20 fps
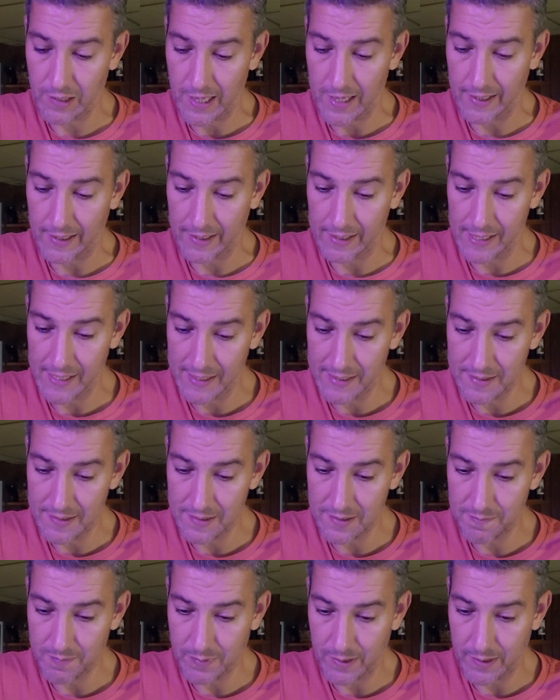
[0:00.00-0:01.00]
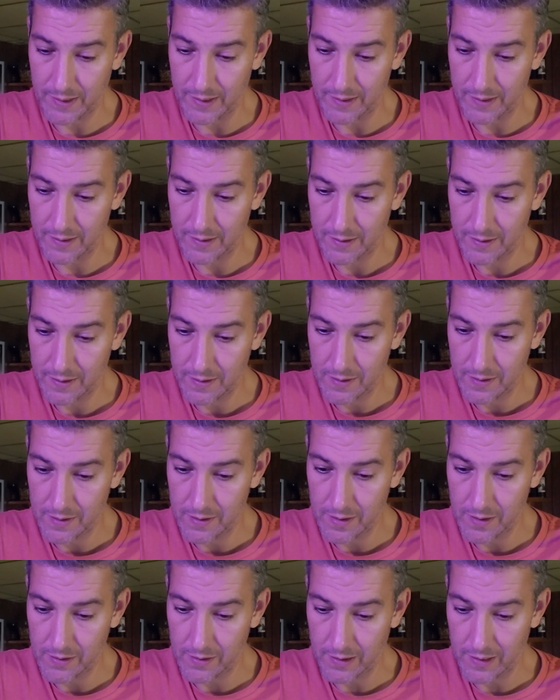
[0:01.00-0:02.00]
a lot of cases, but
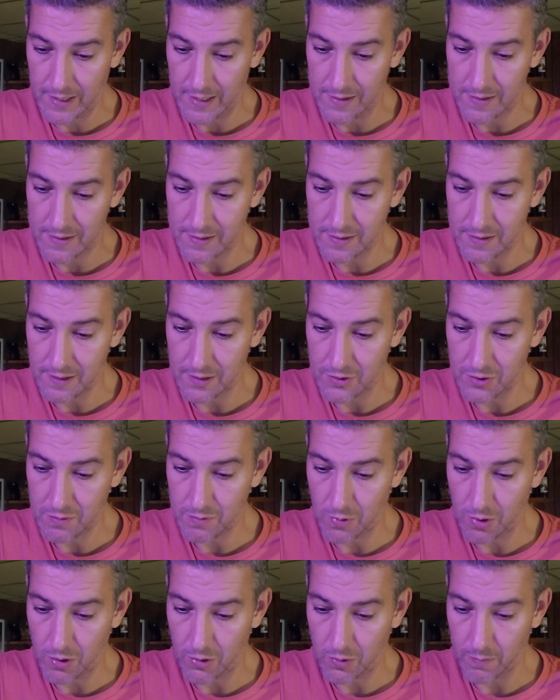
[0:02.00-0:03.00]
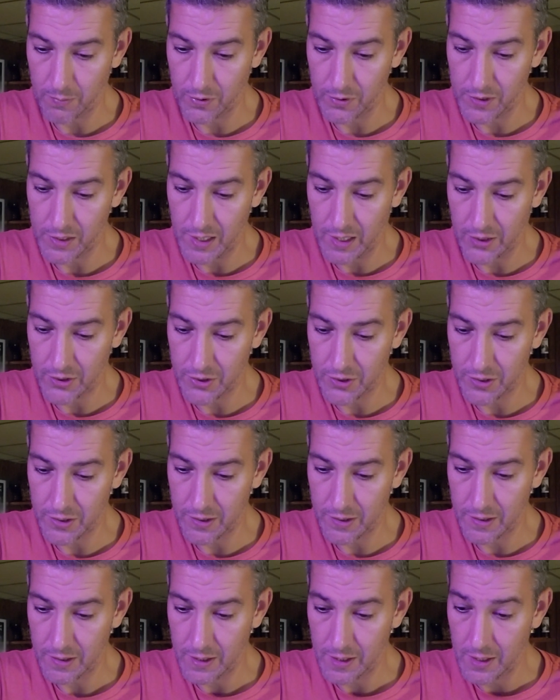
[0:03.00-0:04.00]
nonetheless, smaller
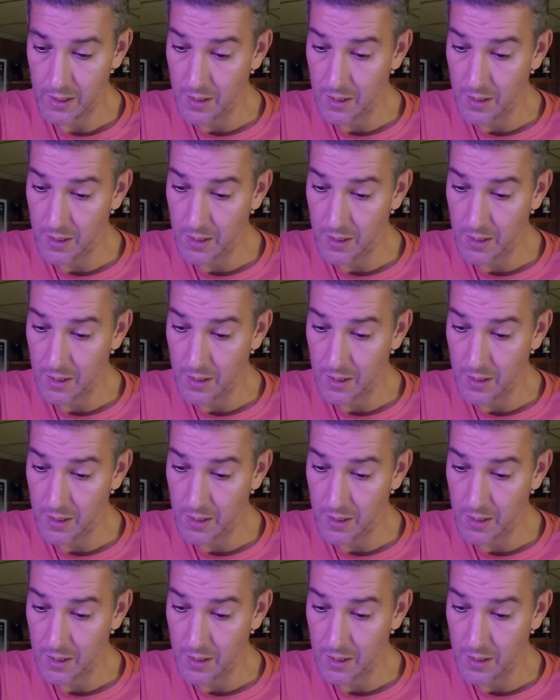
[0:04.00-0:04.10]
production.